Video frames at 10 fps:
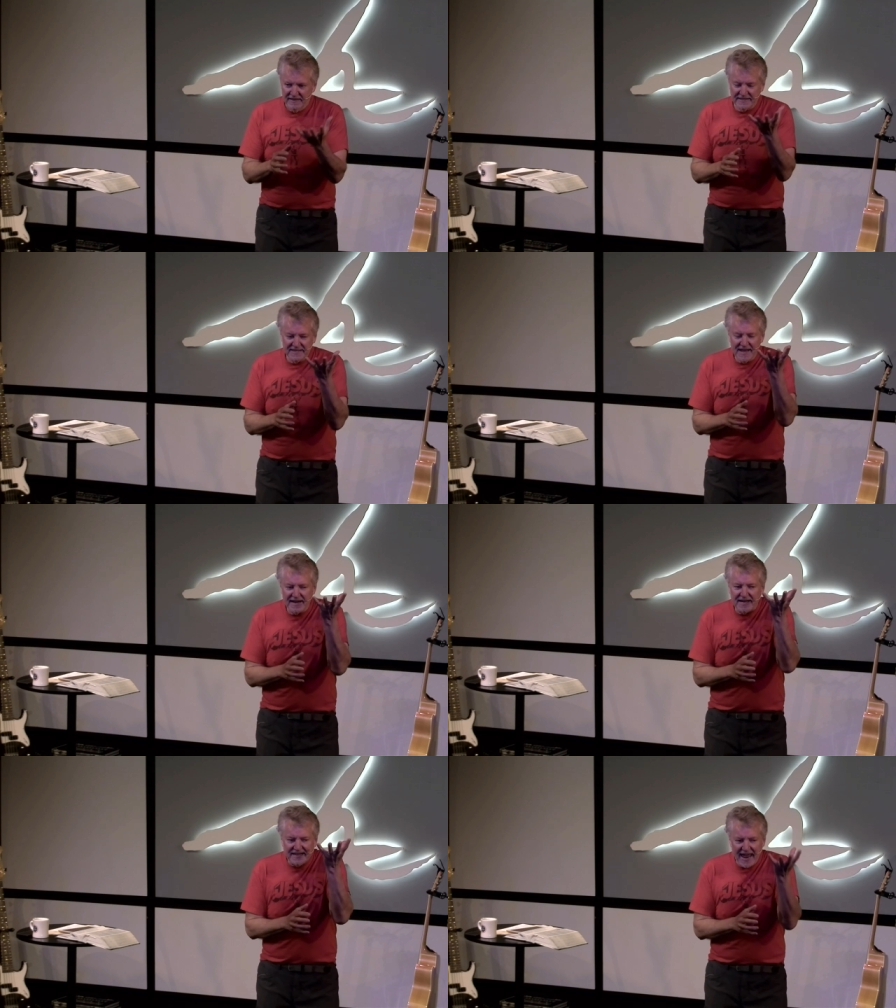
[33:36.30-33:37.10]
this is not
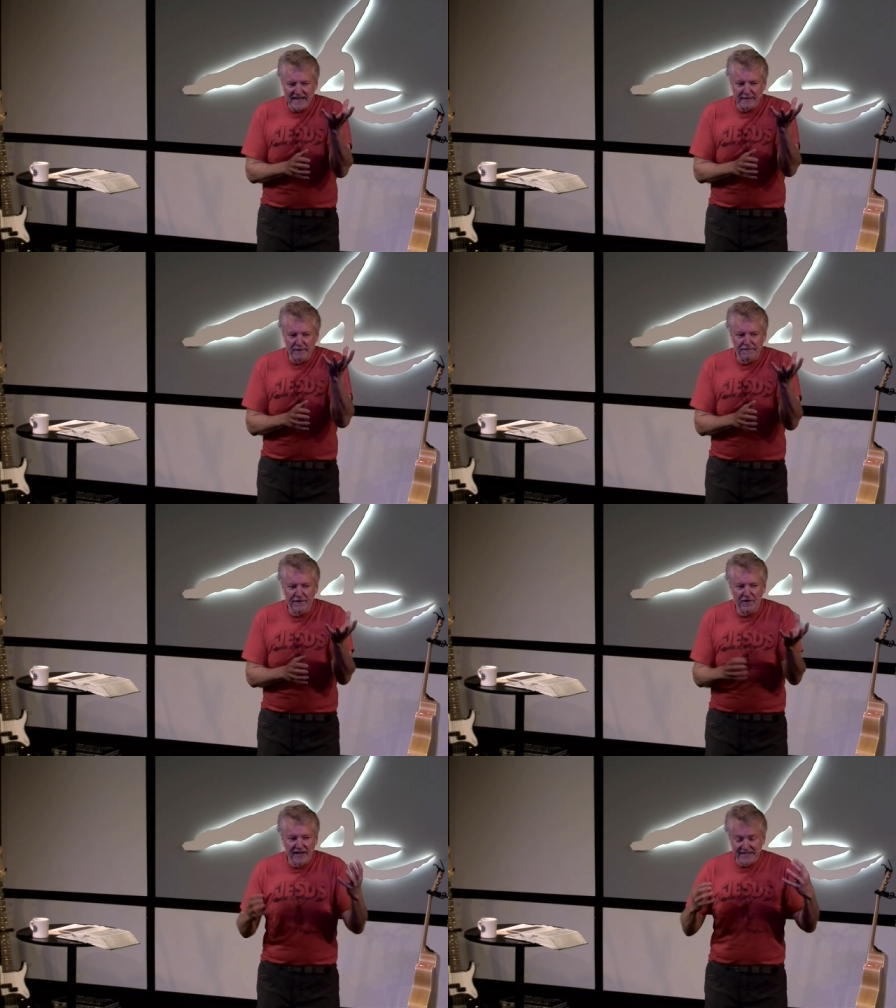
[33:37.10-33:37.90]
a day to be
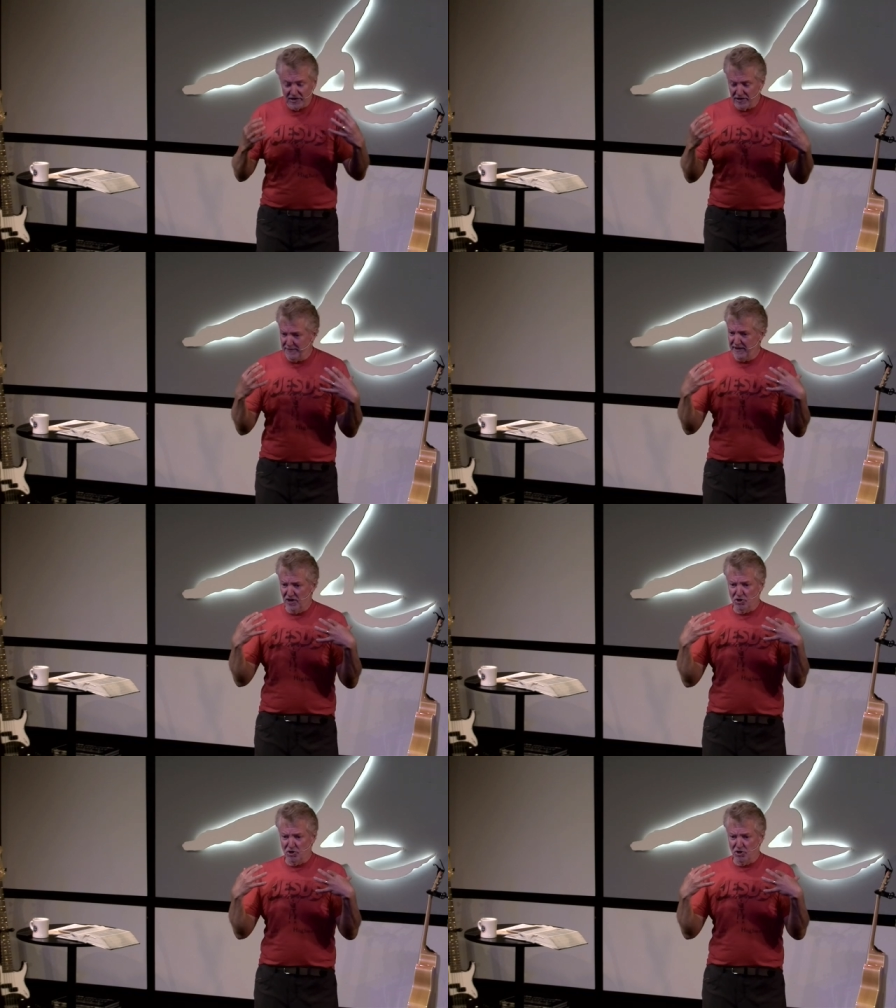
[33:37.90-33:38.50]
feared, it's going to be a